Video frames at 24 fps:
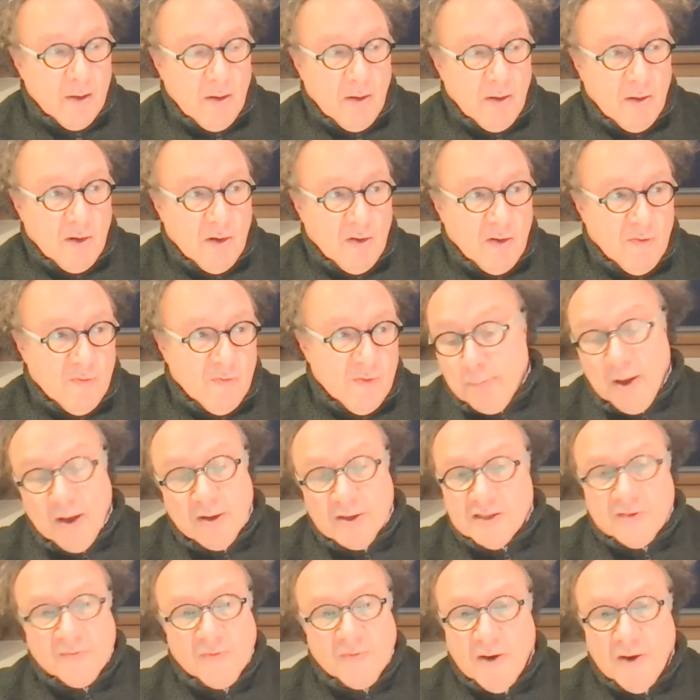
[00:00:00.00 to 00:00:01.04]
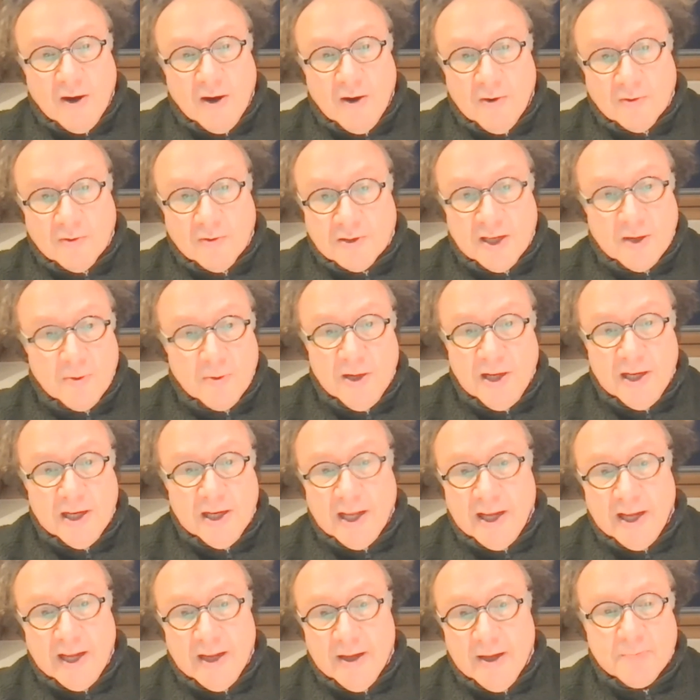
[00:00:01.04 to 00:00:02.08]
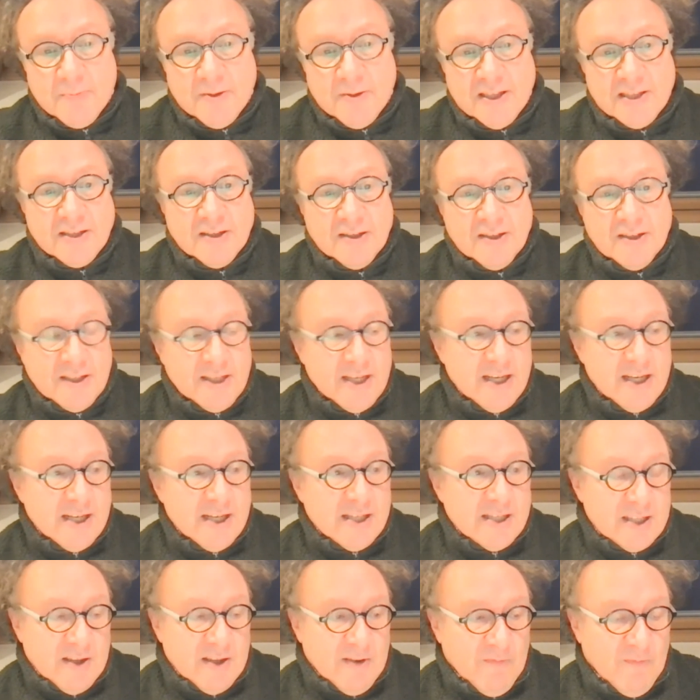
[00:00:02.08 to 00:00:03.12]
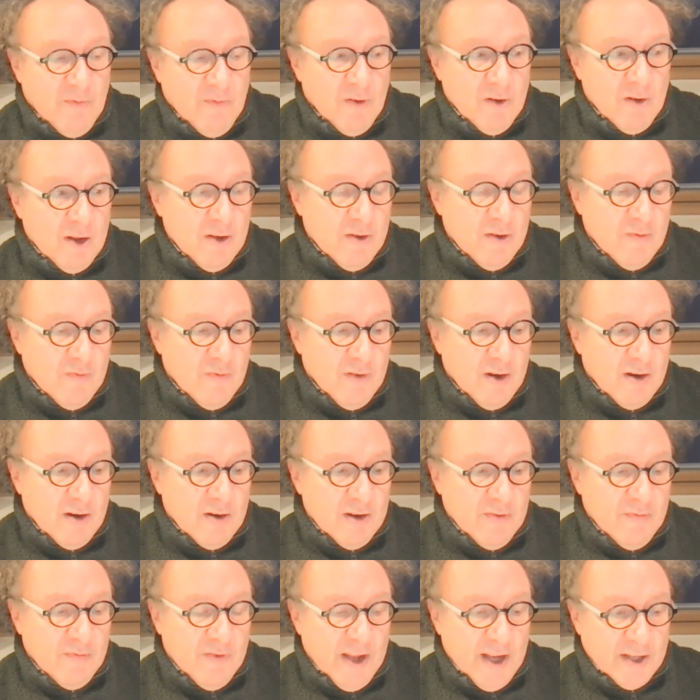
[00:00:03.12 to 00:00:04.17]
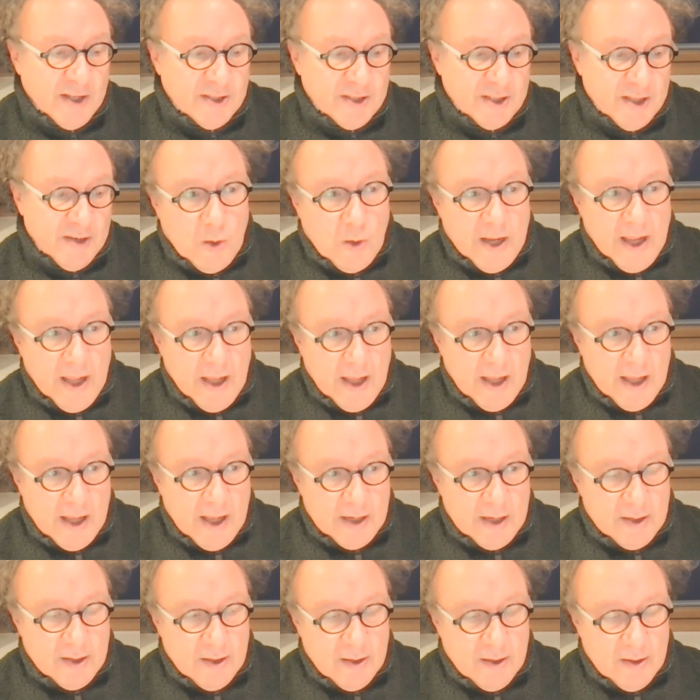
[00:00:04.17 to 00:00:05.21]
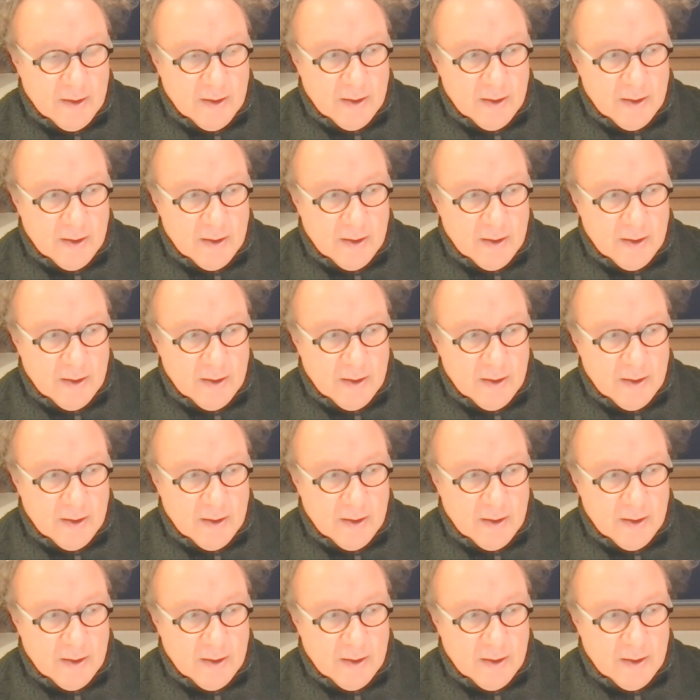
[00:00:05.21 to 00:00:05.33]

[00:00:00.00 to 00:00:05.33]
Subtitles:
of post-viral sequelae and persistent diseases that follow viral infection, we had